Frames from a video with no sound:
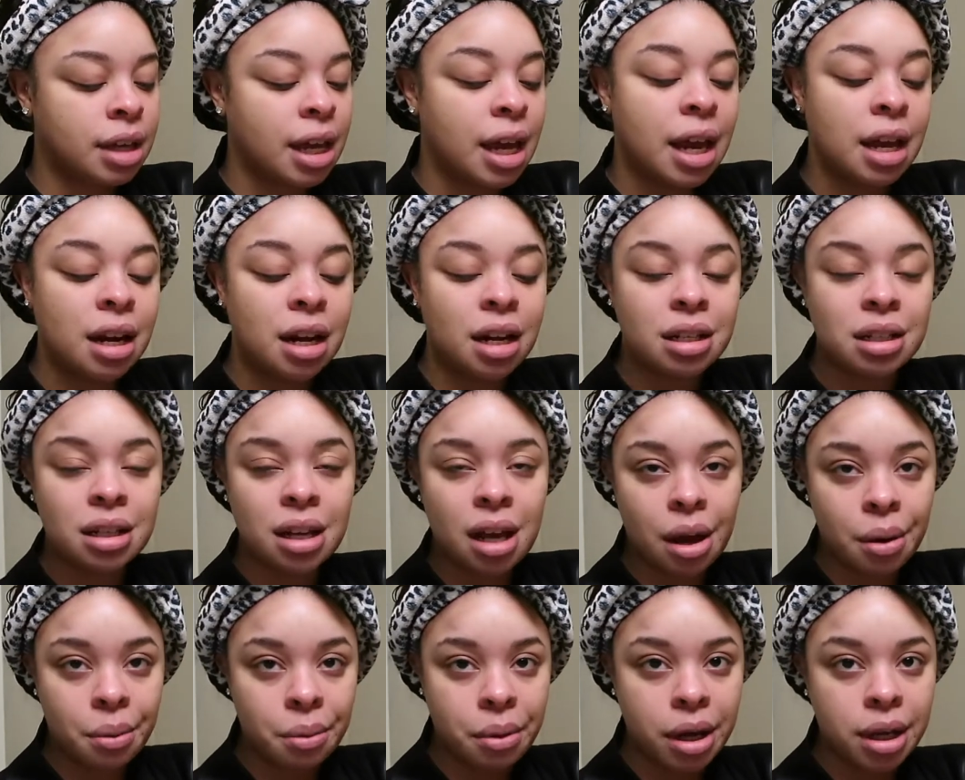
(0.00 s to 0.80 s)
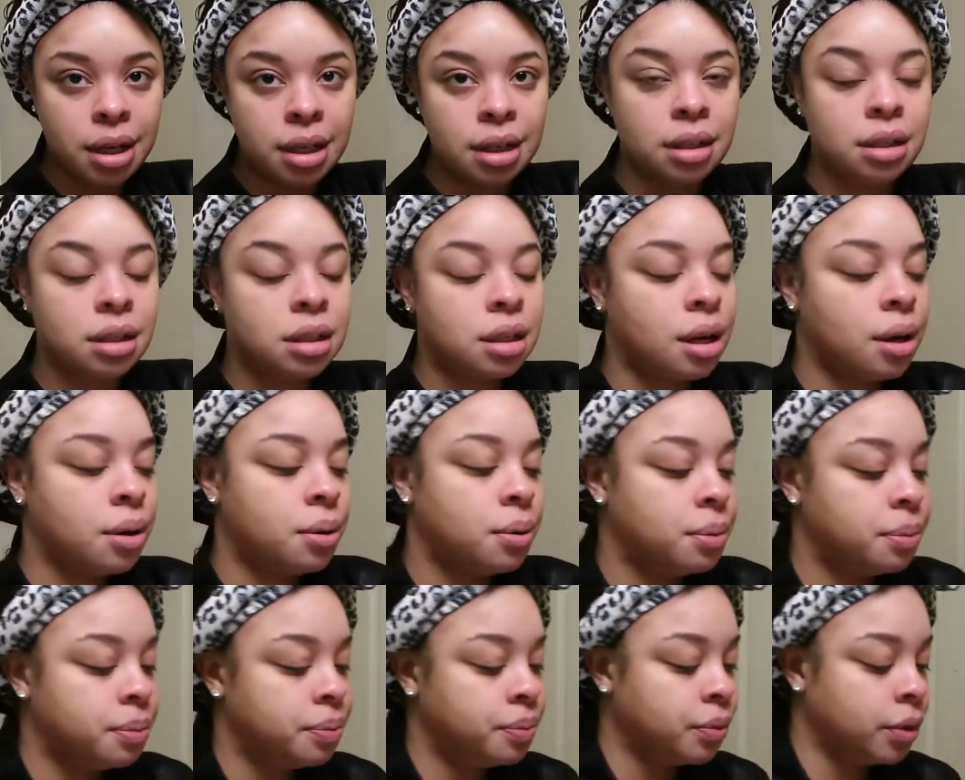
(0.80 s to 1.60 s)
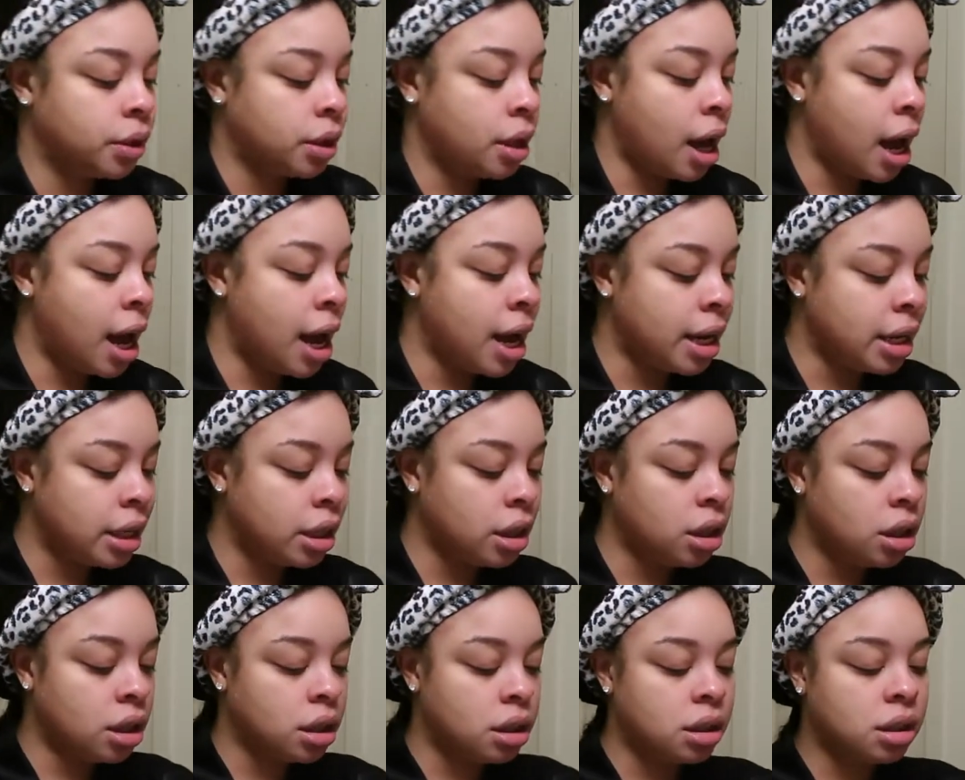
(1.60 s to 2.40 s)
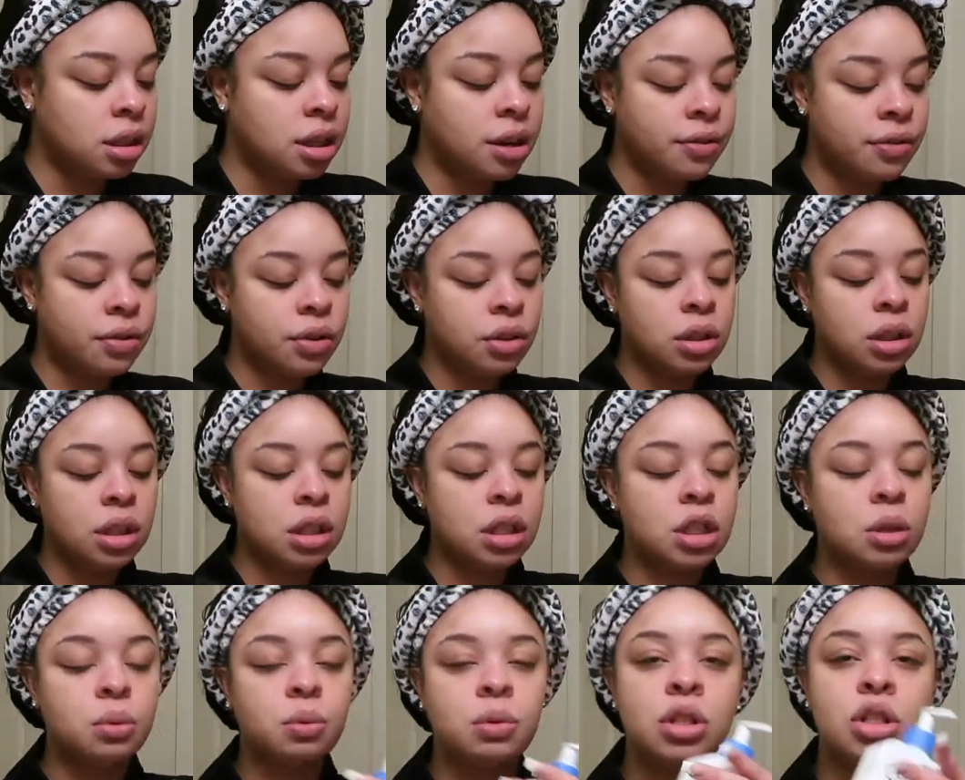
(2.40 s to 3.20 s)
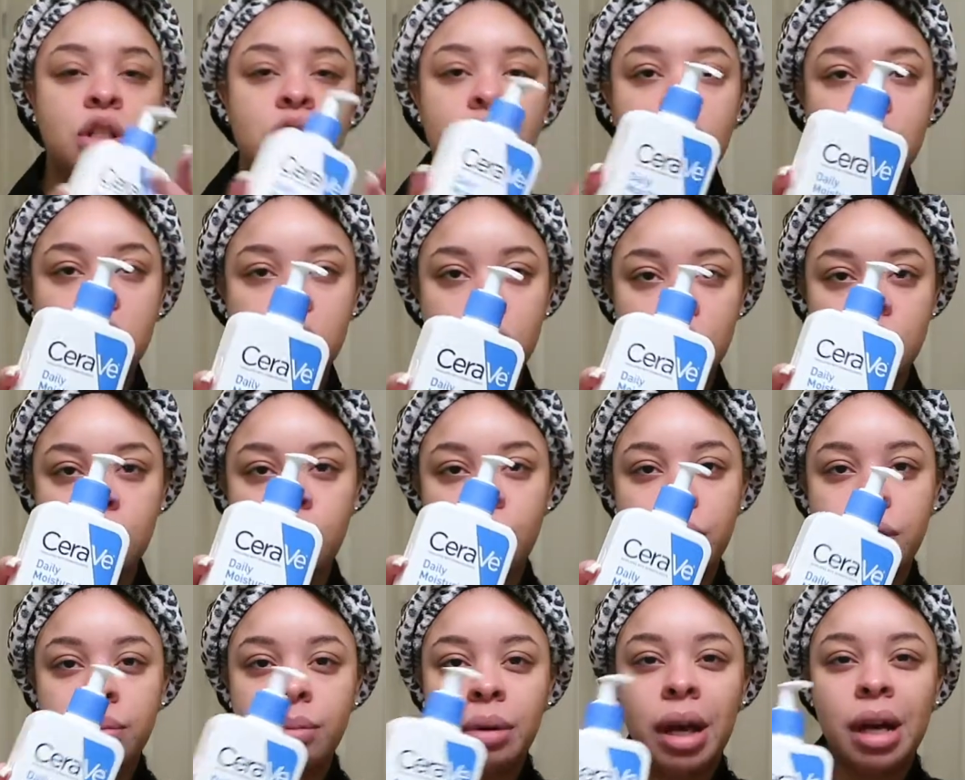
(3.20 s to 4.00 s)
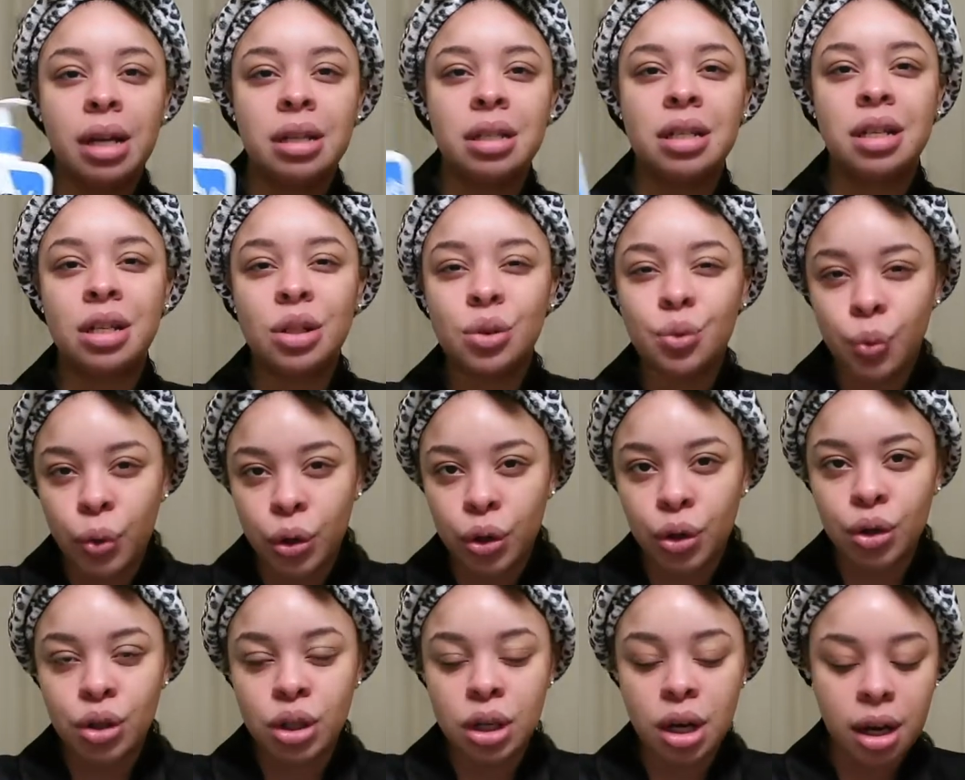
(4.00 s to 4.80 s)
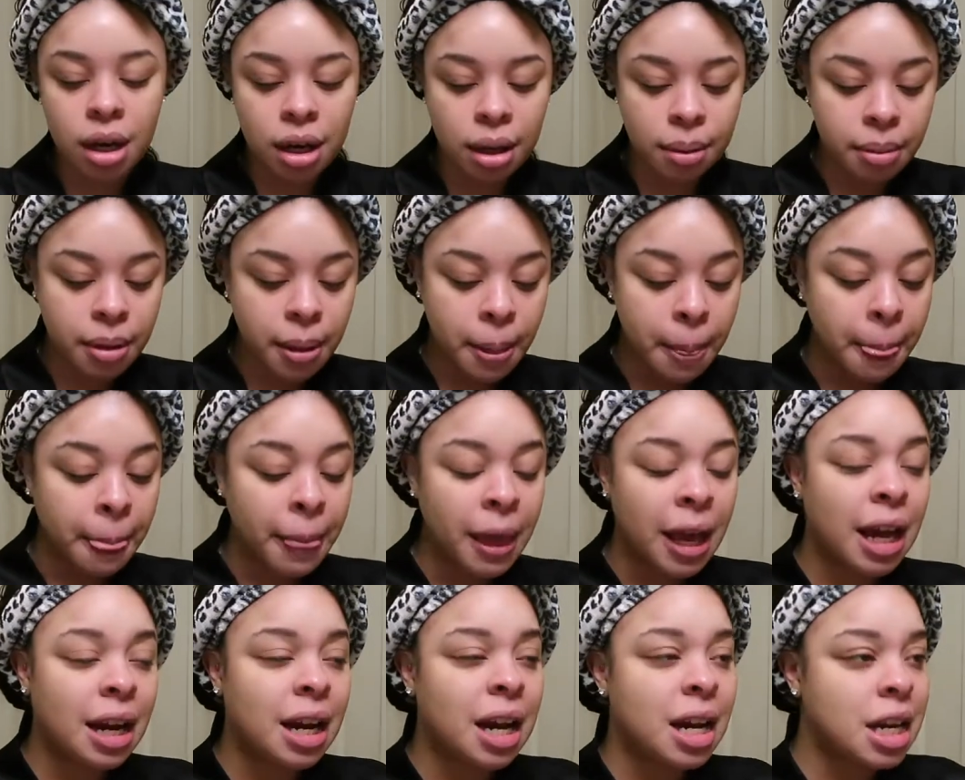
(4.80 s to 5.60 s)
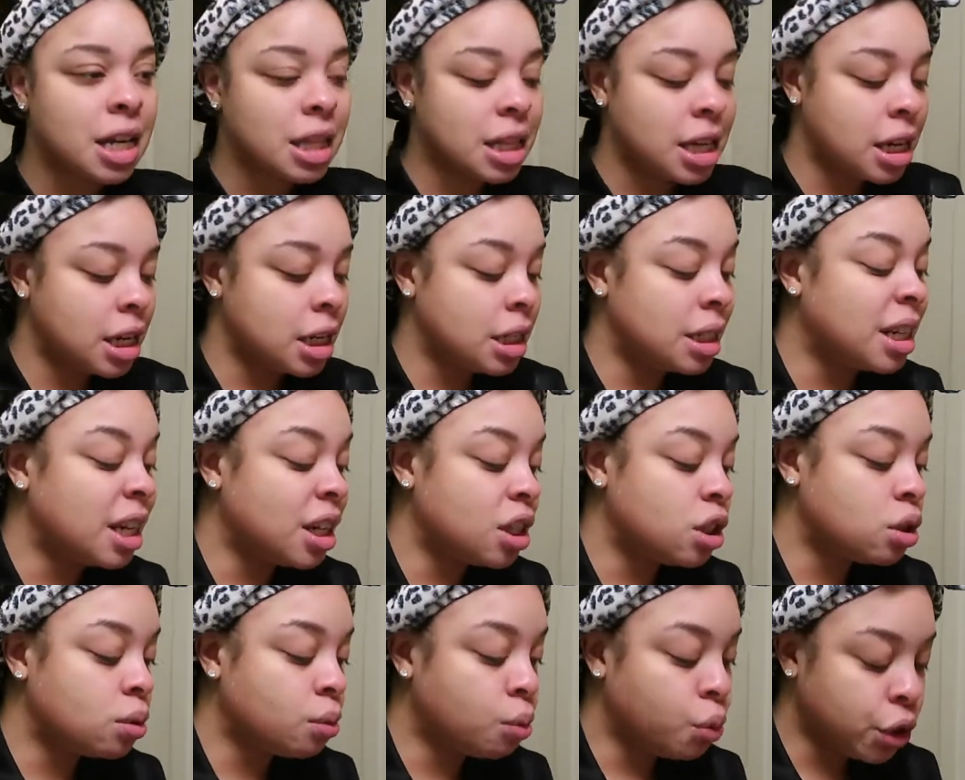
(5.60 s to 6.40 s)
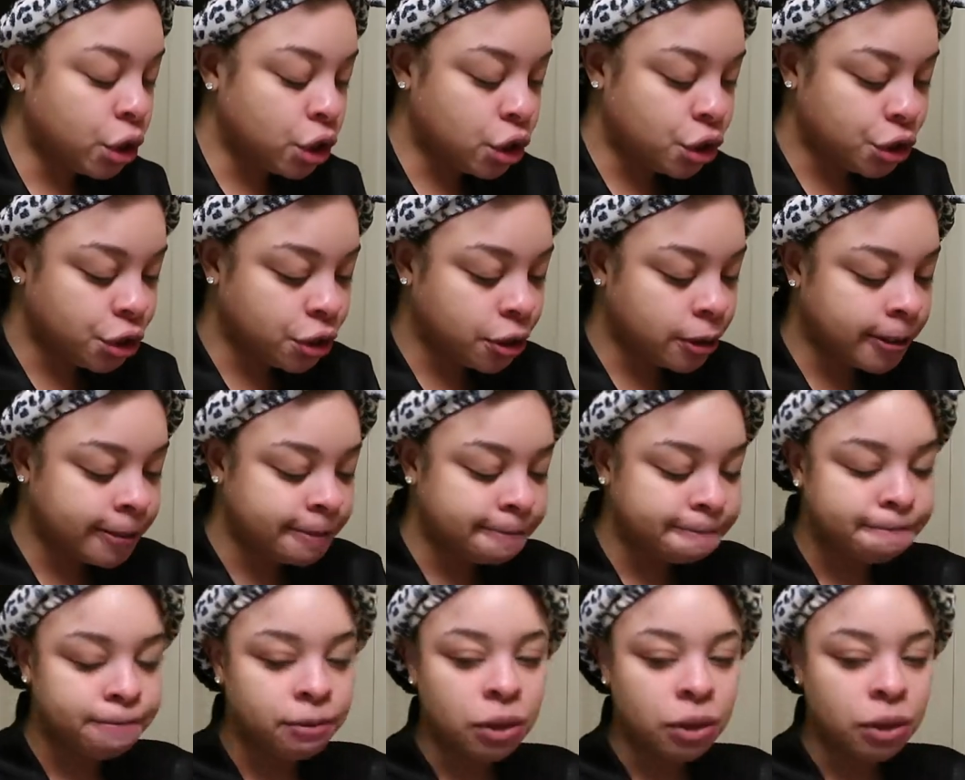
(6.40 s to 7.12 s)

and it's lightweight. So I definitely switched to this one because it is winter time and I need that intense moisture.